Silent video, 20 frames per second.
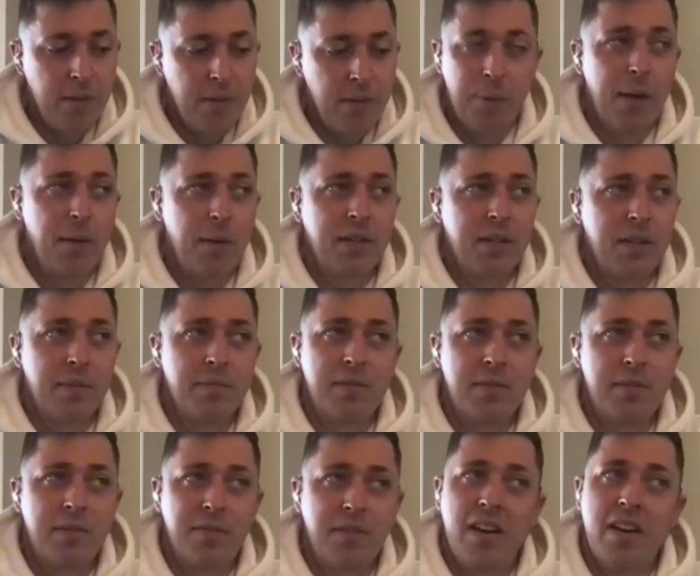I play with them the
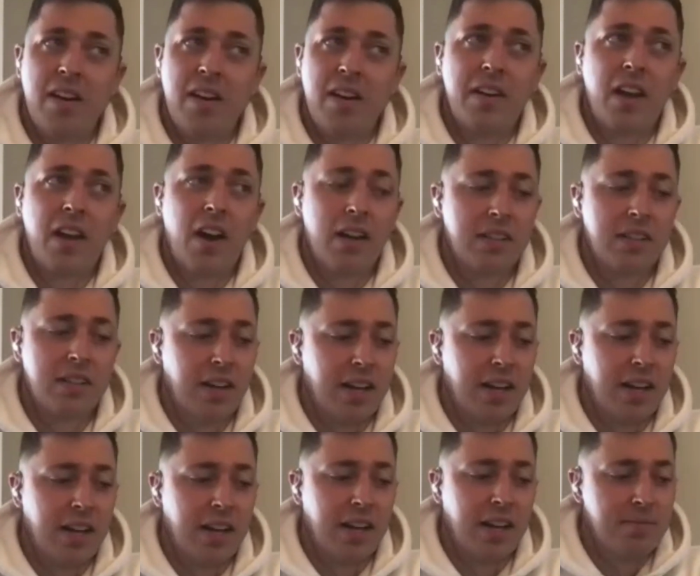very, very odd
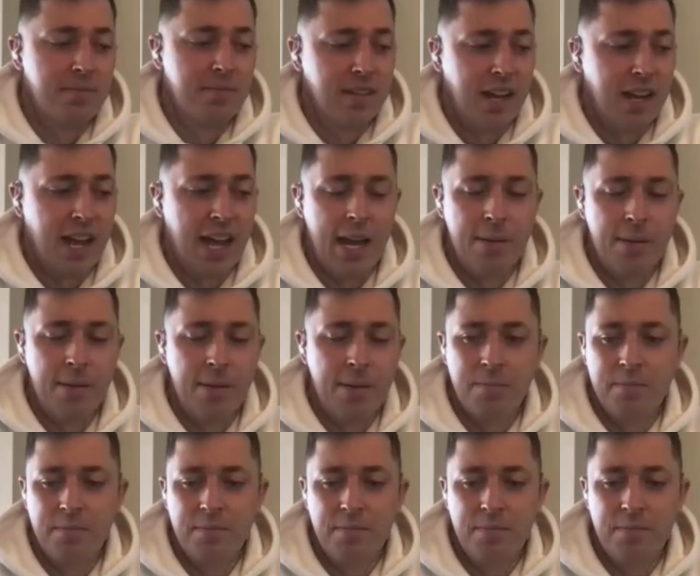time.
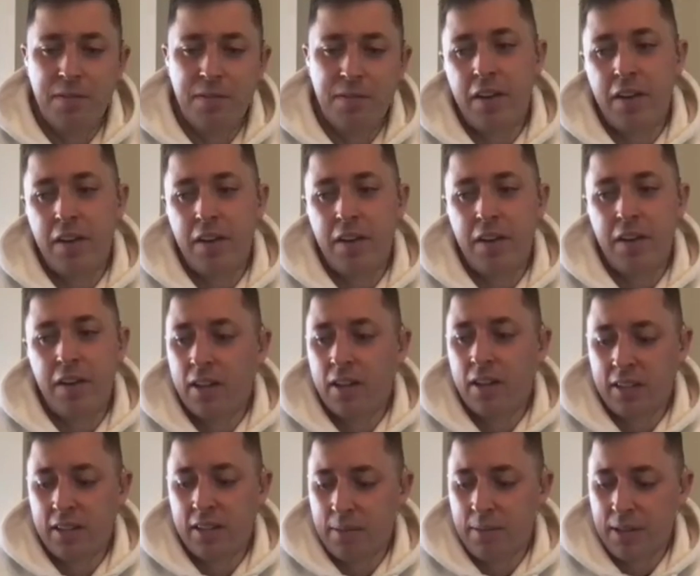The very odd
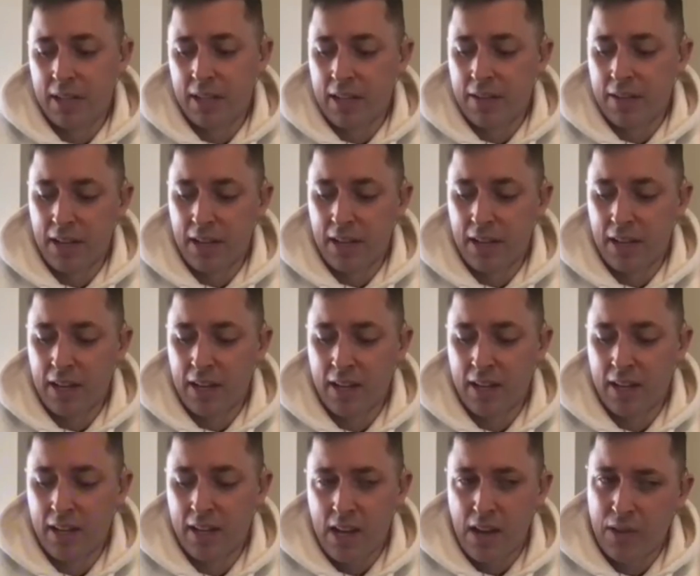time. Like, if
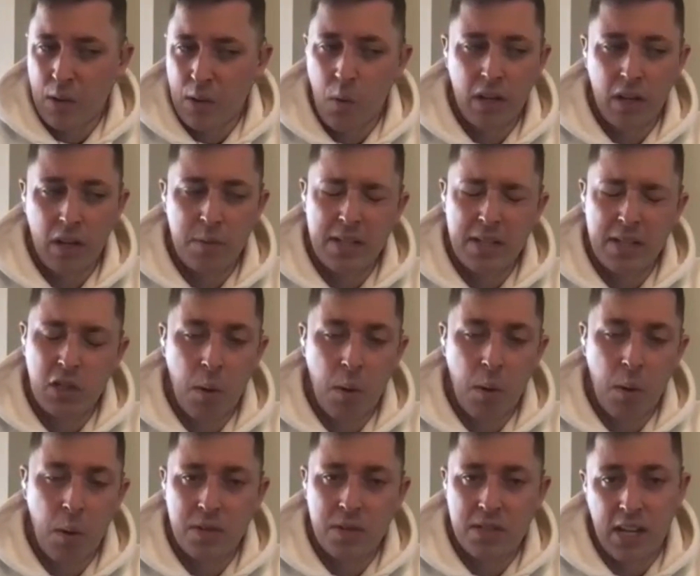they wanted me to come
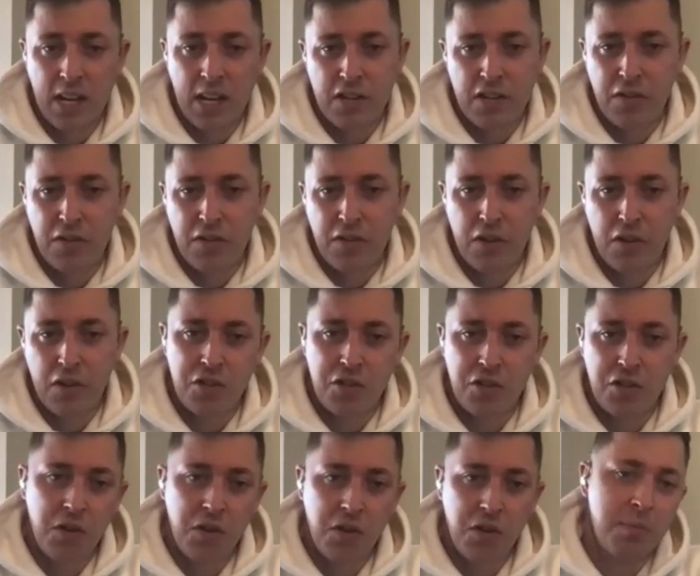up on stage for a
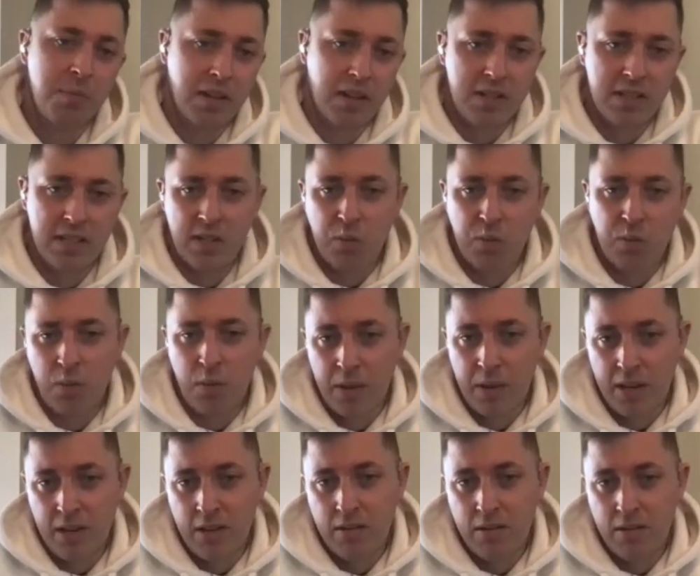tune because it's what
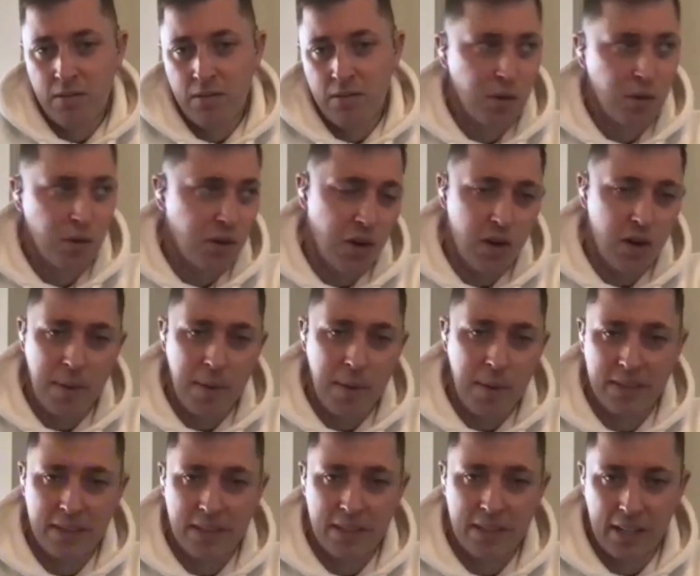we recorded back
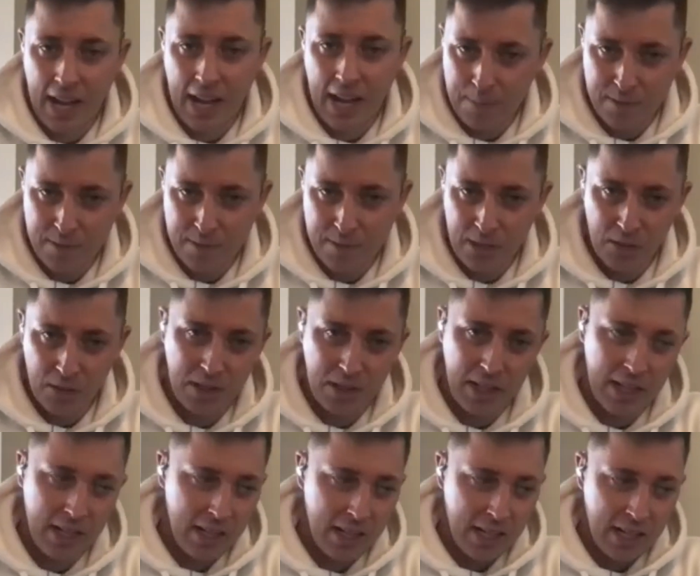in the day,
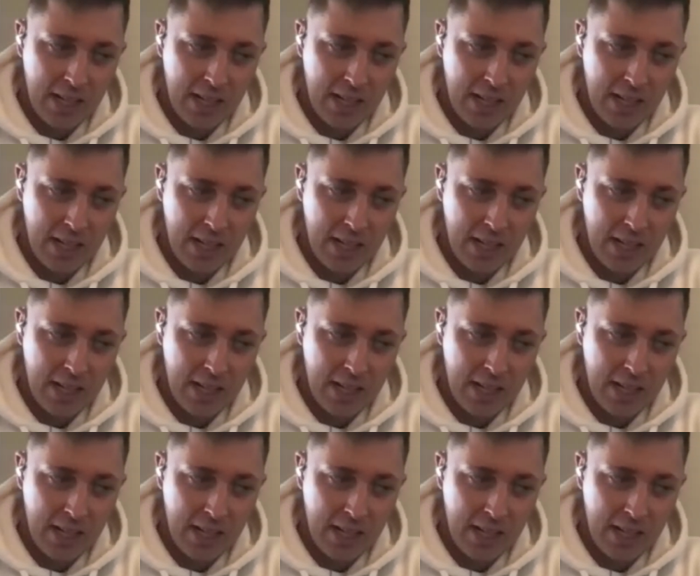absolutely.